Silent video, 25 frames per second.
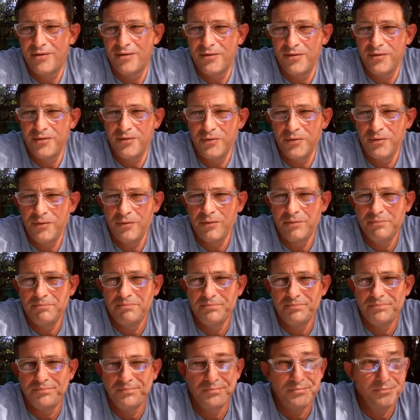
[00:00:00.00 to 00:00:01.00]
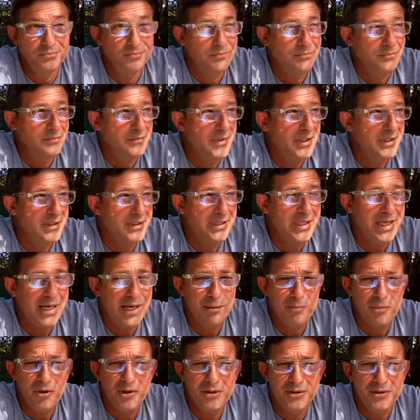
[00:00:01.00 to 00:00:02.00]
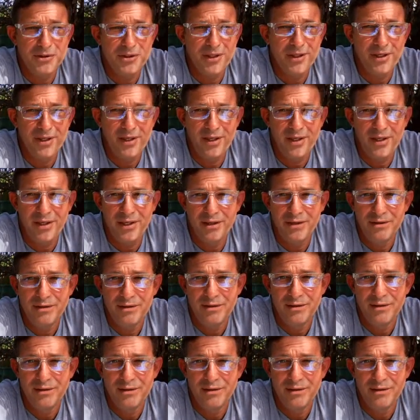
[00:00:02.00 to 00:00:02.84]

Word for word: to establish a